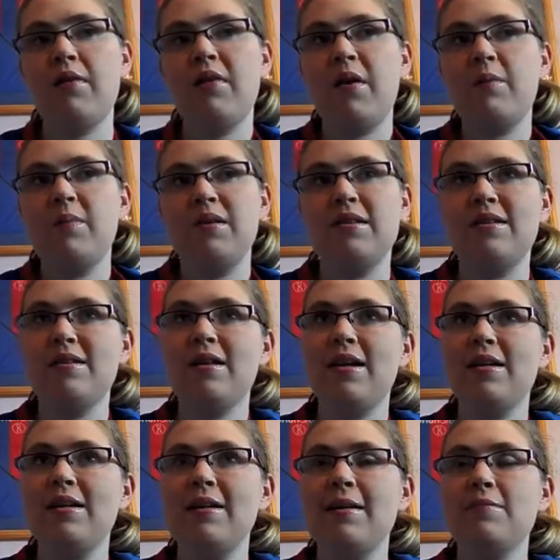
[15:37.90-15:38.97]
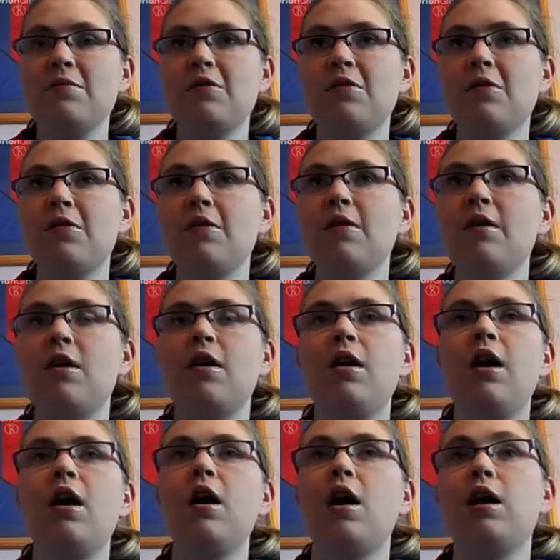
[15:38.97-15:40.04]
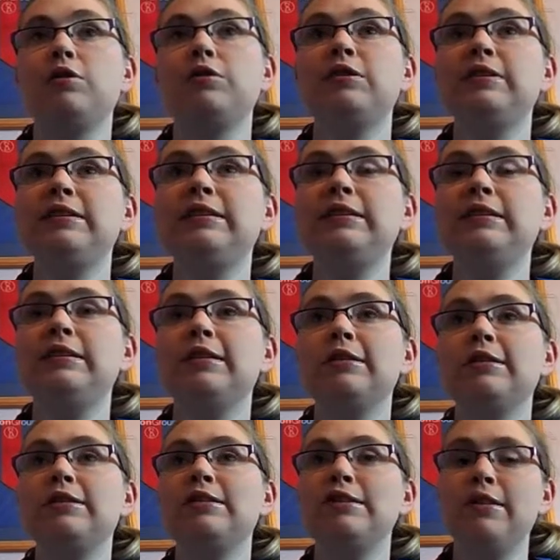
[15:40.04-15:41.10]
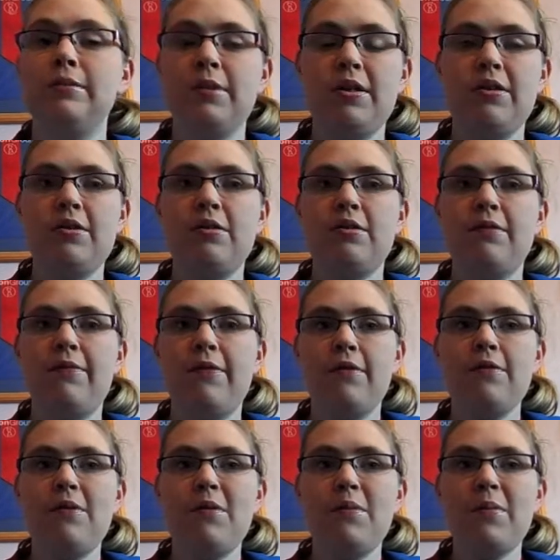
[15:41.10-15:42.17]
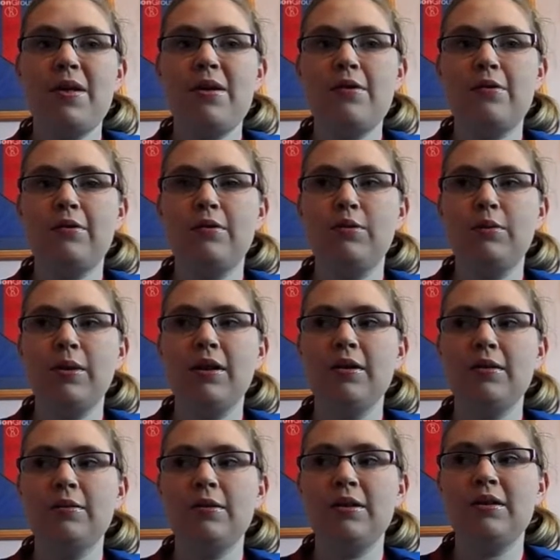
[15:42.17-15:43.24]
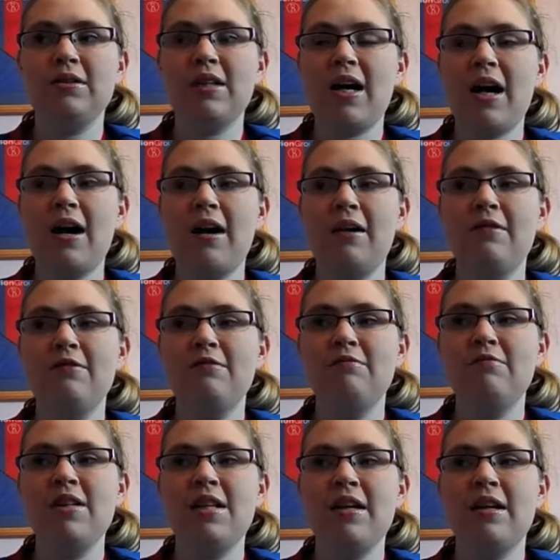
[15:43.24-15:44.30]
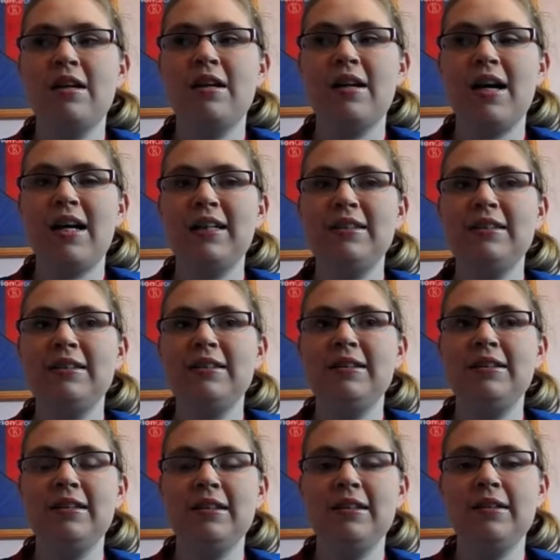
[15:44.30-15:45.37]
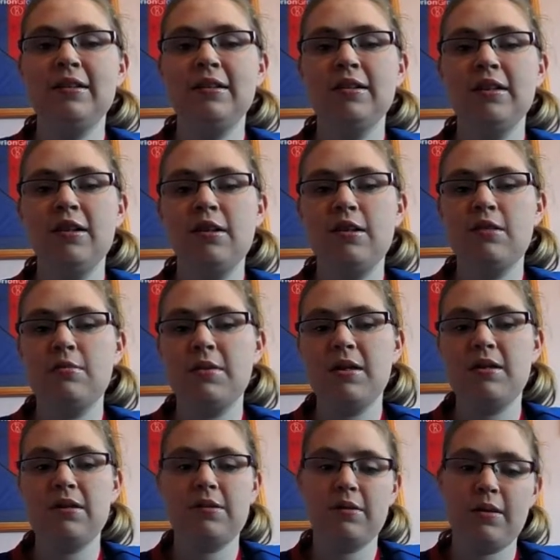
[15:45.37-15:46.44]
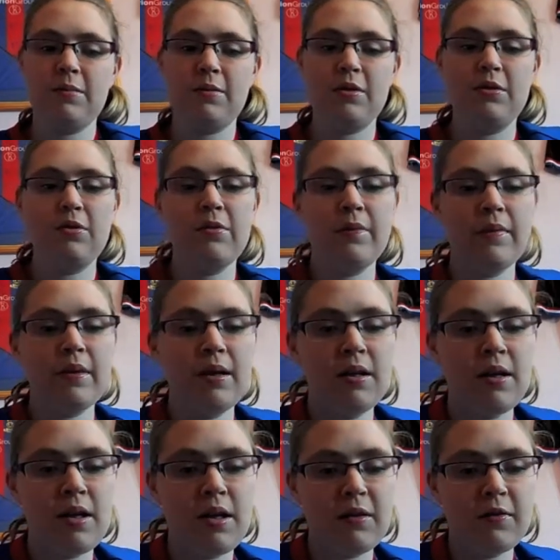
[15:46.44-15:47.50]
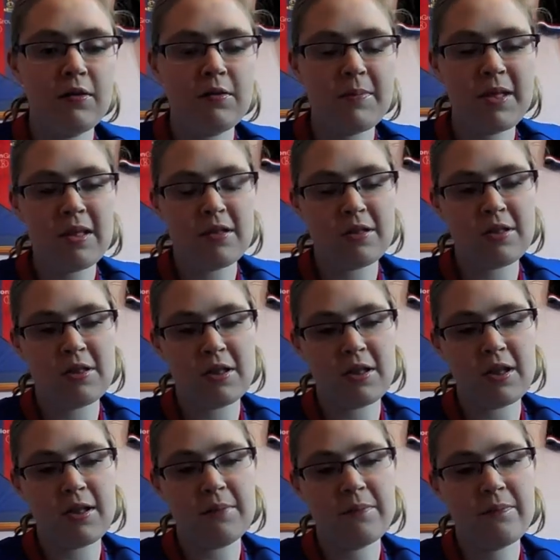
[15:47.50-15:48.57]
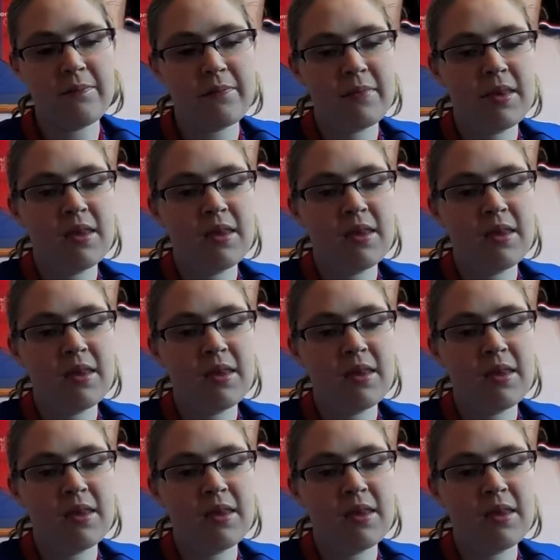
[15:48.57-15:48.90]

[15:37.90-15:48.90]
If I've been to any games or not. I'll see. But you can follow me on Twitter, which is at LeahICT. There'll be a link down below. Follow me on Instagram.